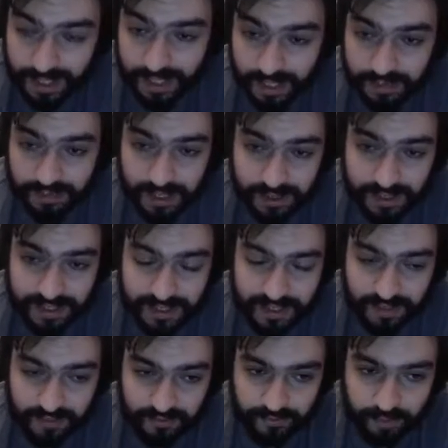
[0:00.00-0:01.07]
And yeah, that's
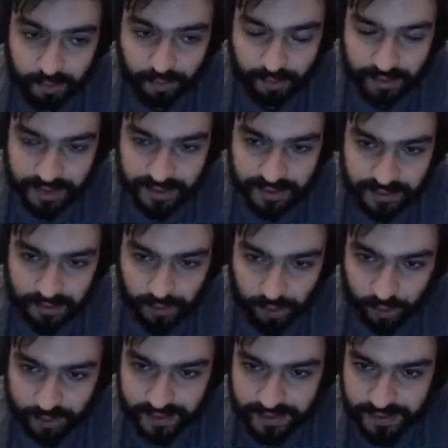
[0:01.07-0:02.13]
it for these
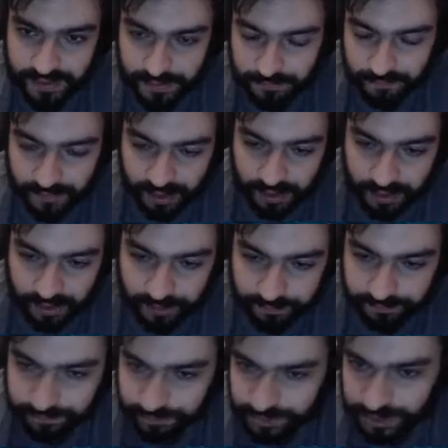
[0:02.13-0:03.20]
notes.
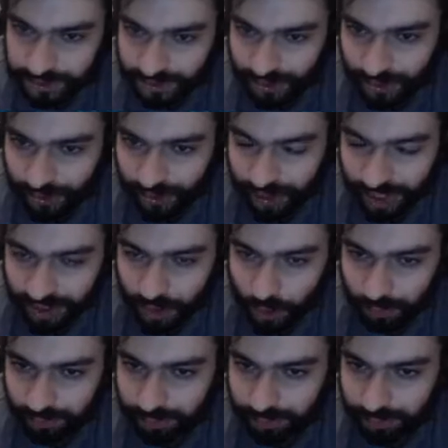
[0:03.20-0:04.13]
So I hope